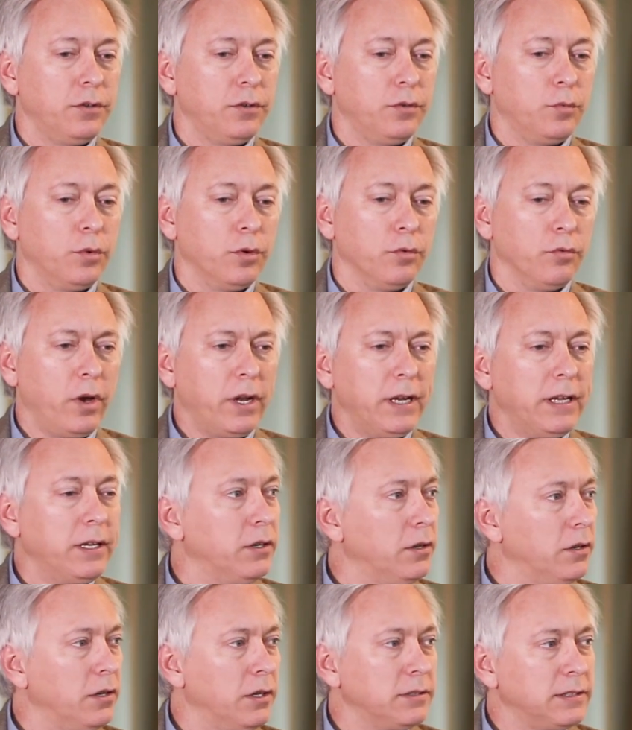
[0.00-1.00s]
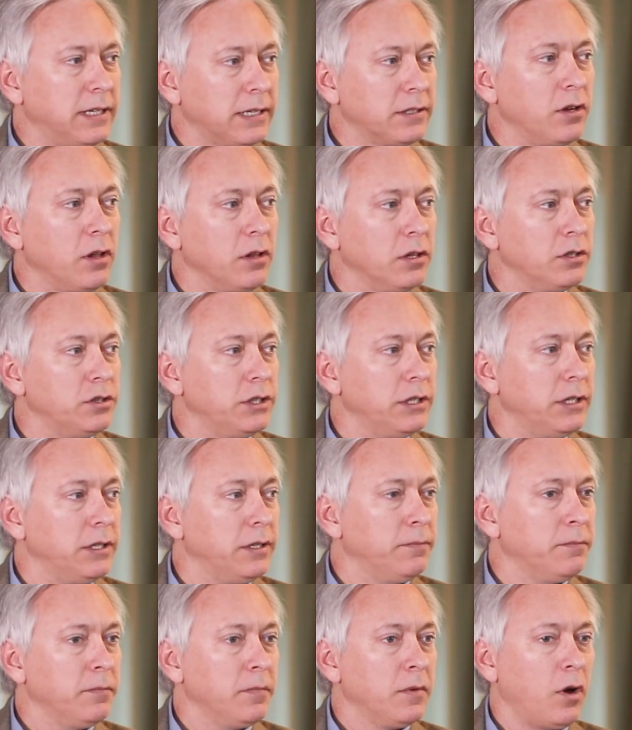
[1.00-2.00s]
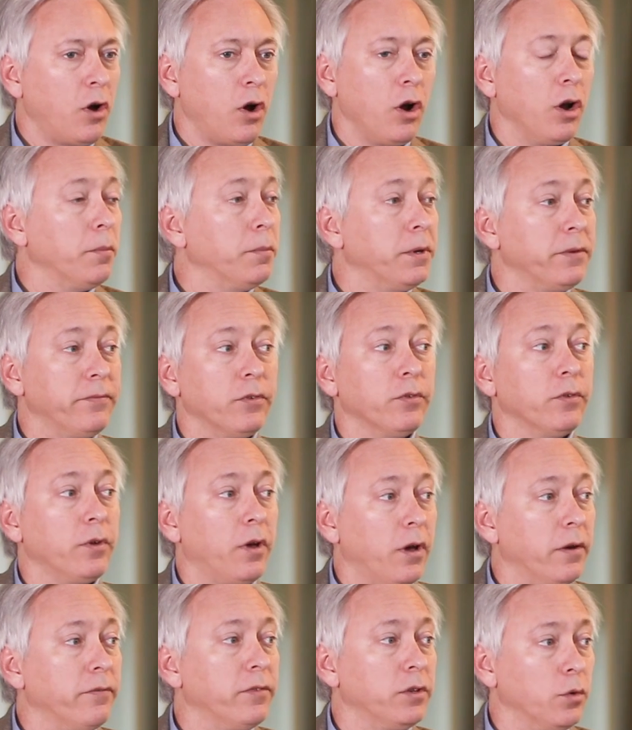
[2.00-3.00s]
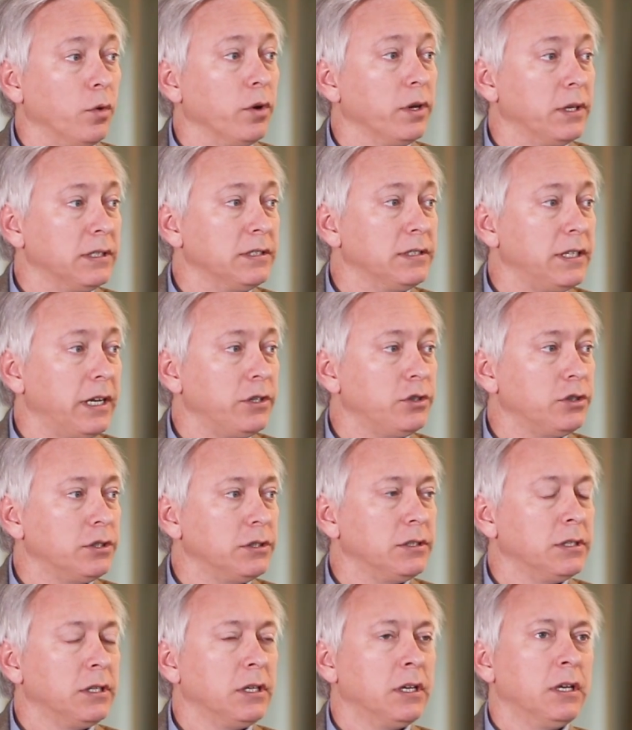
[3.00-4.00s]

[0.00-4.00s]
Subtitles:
running a technology arm of an organization,